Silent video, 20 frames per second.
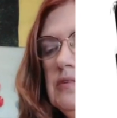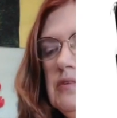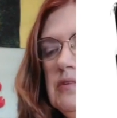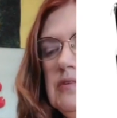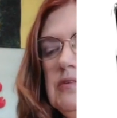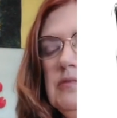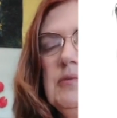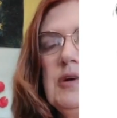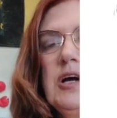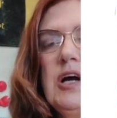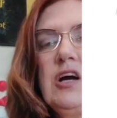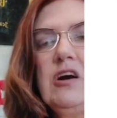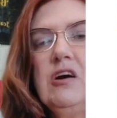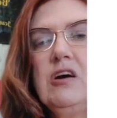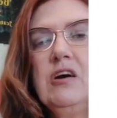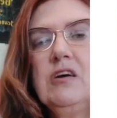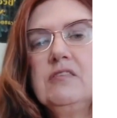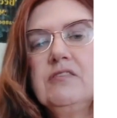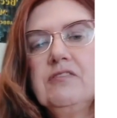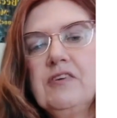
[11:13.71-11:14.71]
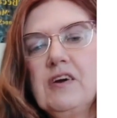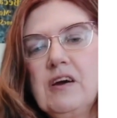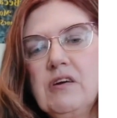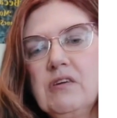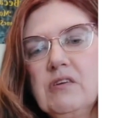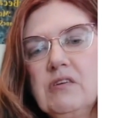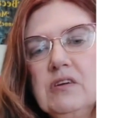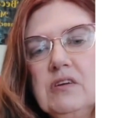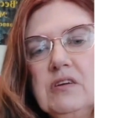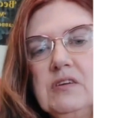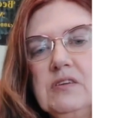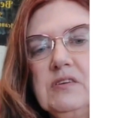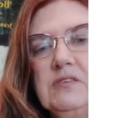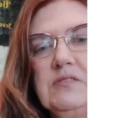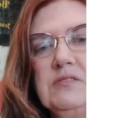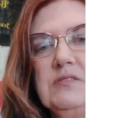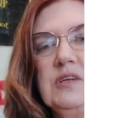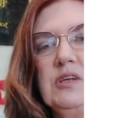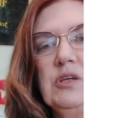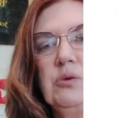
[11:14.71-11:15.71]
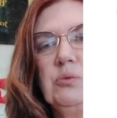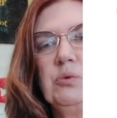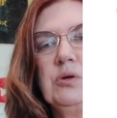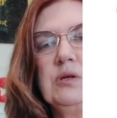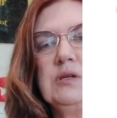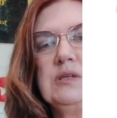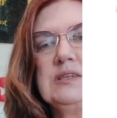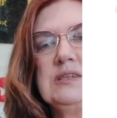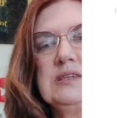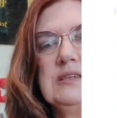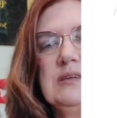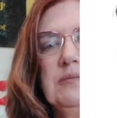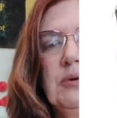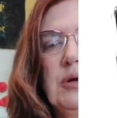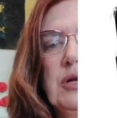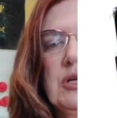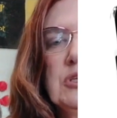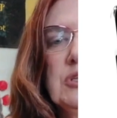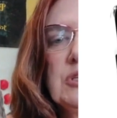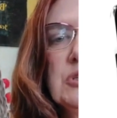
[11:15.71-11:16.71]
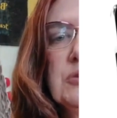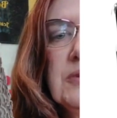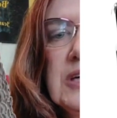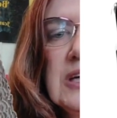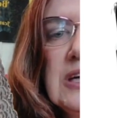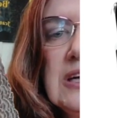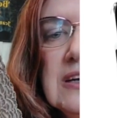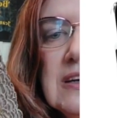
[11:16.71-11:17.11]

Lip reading: my aunt found in the woods and brought it to me.